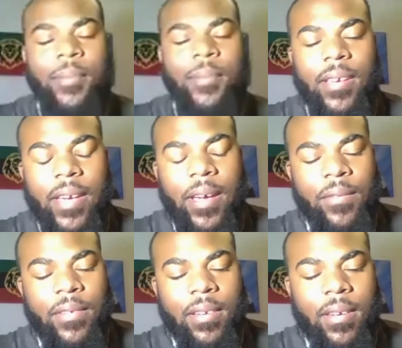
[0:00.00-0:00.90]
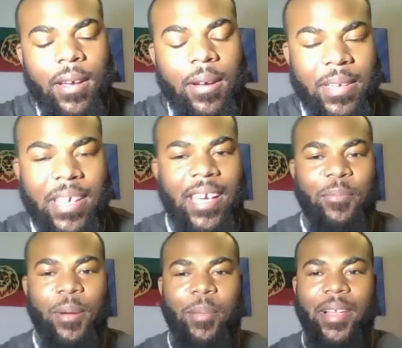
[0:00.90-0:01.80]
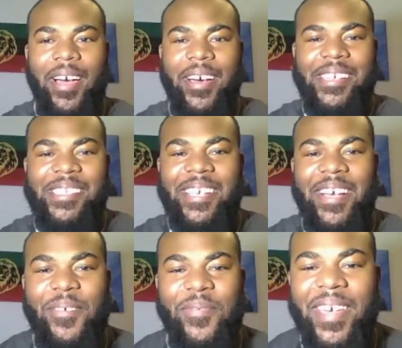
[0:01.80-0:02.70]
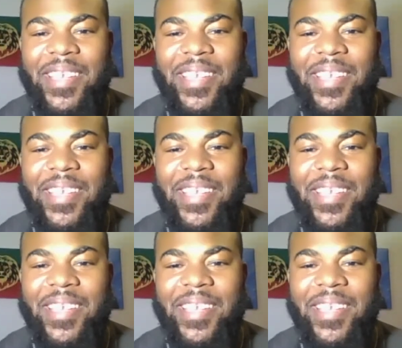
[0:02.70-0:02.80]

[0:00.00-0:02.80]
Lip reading: Kelvin. Oh, he got applause. Y'all fancy.